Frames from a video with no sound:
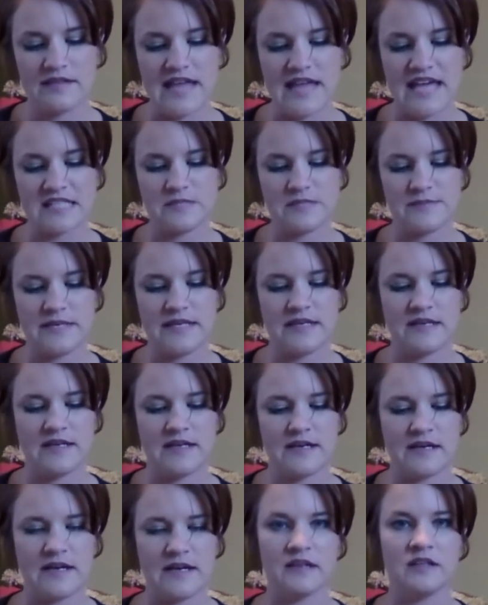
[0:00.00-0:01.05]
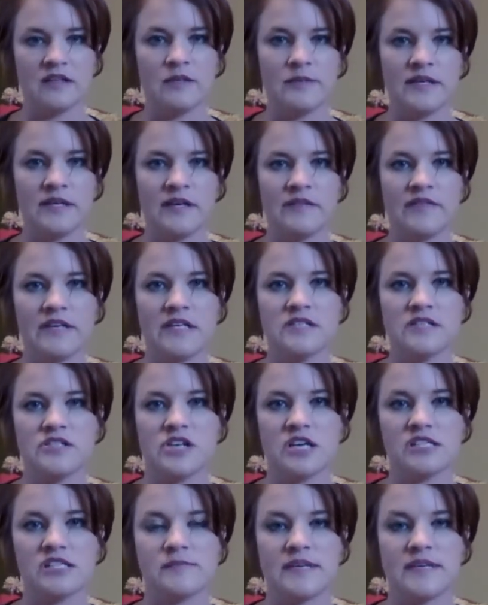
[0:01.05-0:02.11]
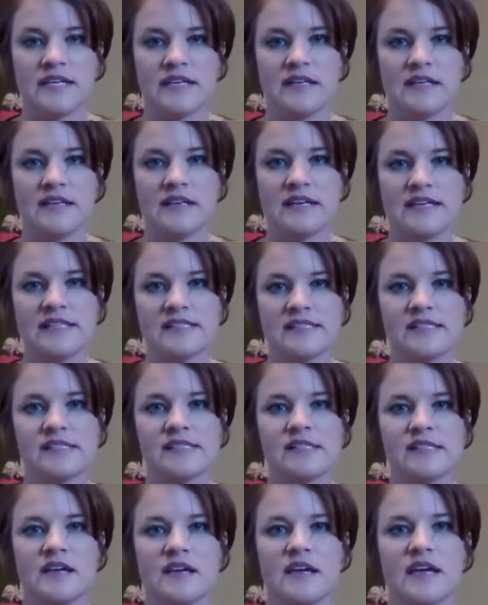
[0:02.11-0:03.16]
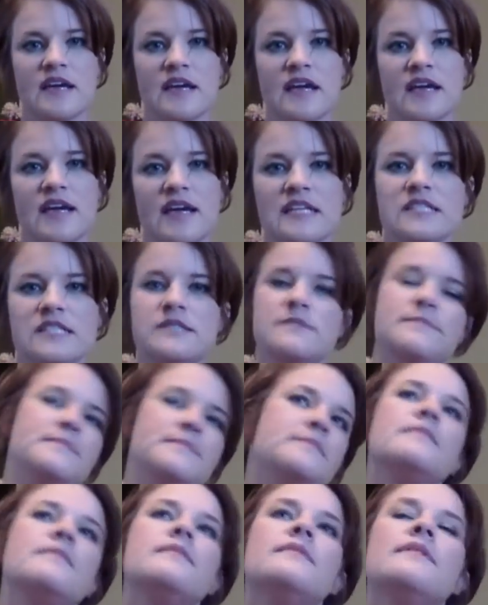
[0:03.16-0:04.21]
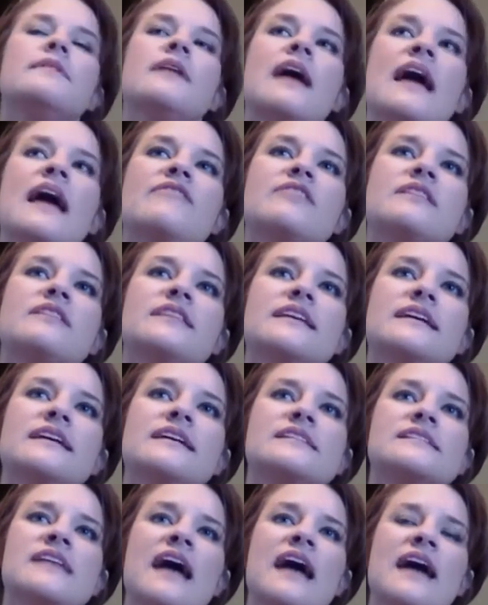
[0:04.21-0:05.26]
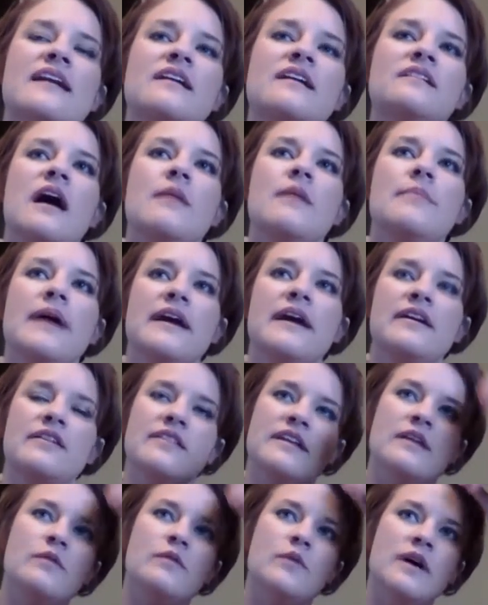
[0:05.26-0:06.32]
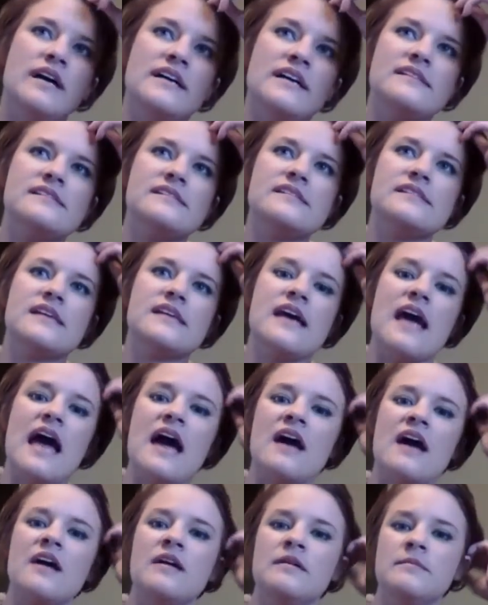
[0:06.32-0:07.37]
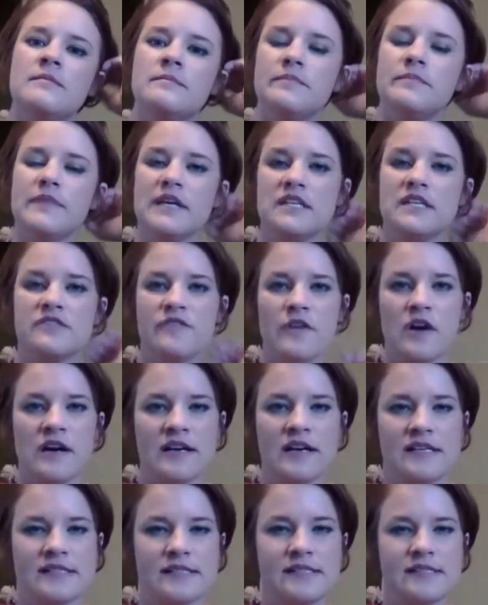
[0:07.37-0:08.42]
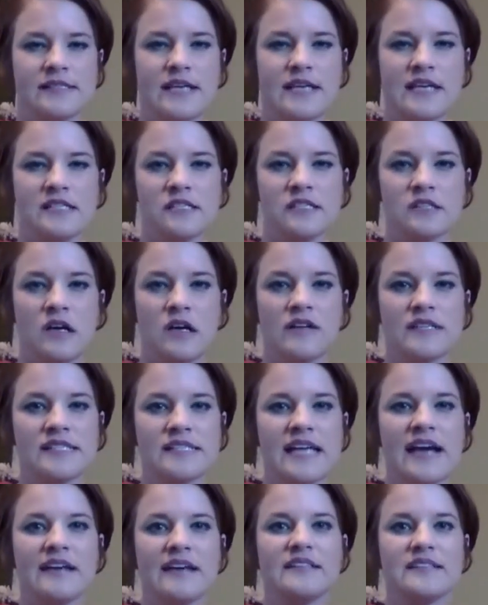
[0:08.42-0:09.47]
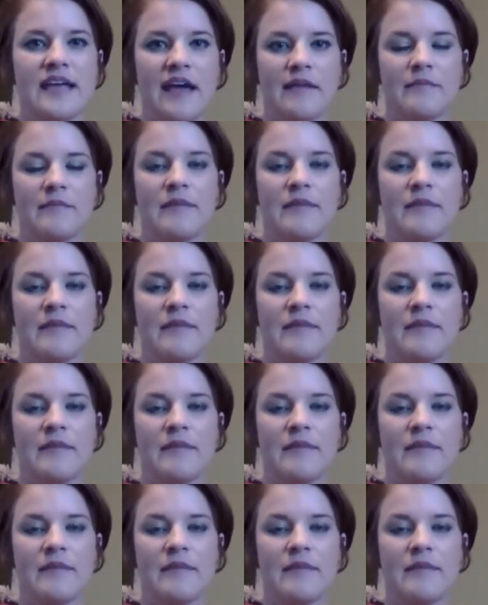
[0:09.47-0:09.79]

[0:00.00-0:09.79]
That's been a little bit of an adjustment. It's everything has gotten a lot better than it was. As far as long as I can take